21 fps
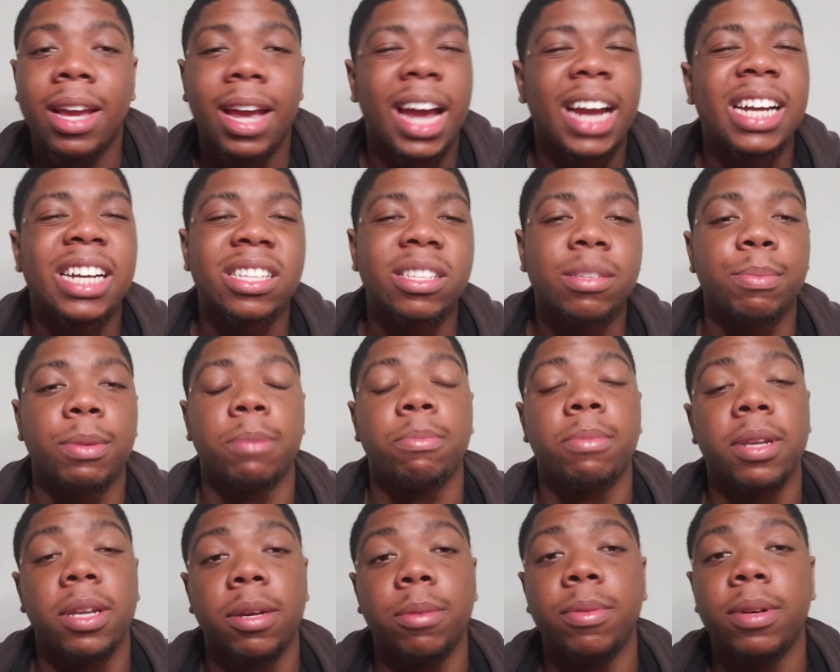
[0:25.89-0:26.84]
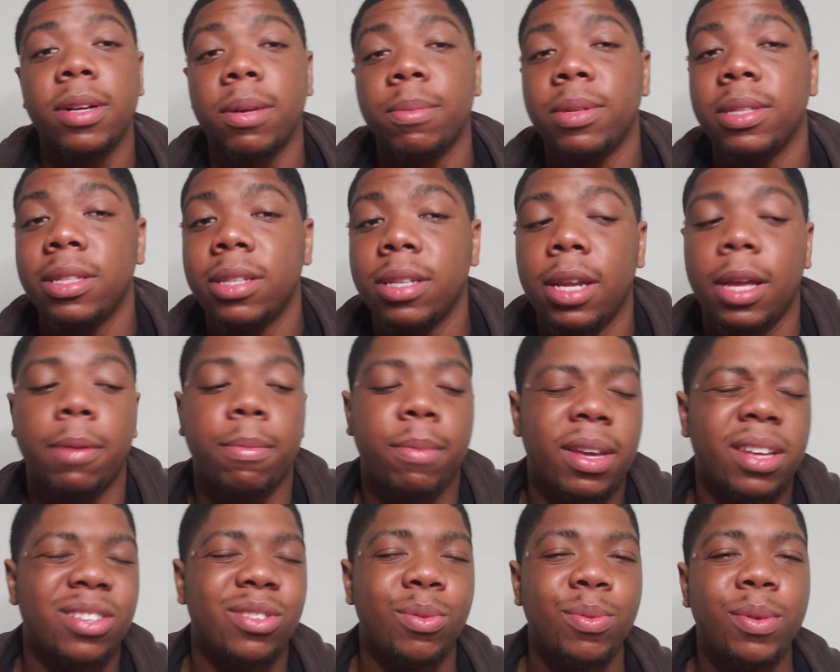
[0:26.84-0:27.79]
I got some Eminem coming today,
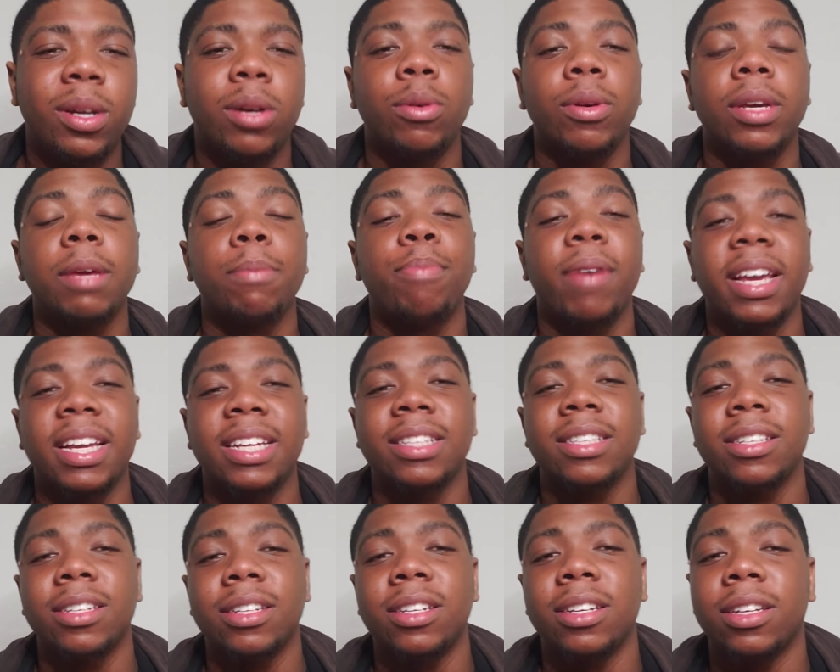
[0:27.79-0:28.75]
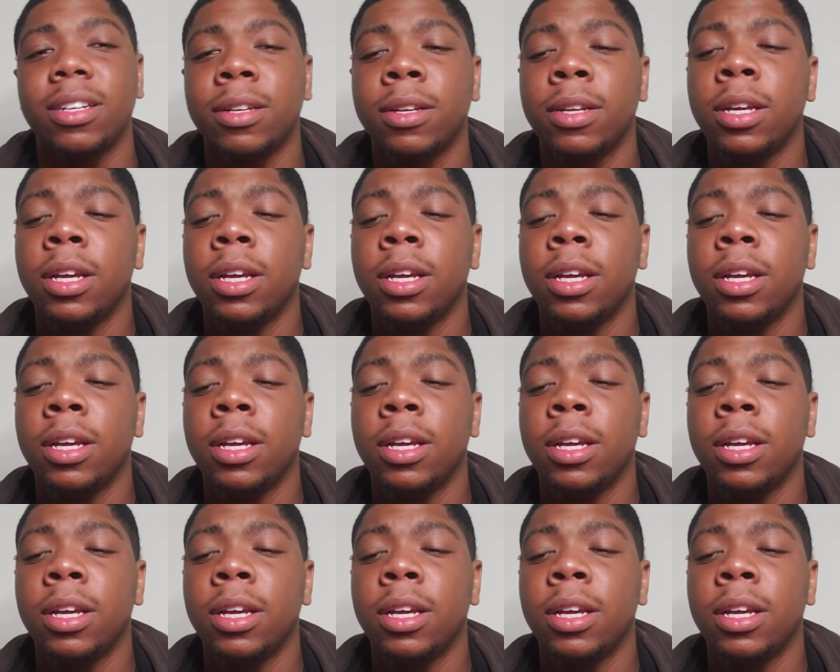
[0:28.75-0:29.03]
man. So we're gonna get back into the